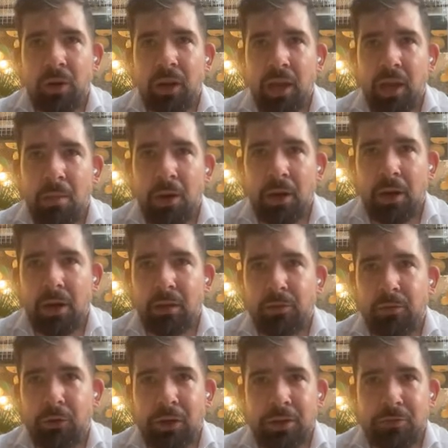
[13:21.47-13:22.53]
our aim are not
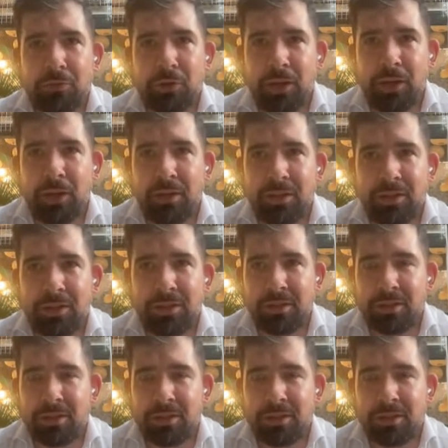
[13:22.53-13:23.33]
forex traders.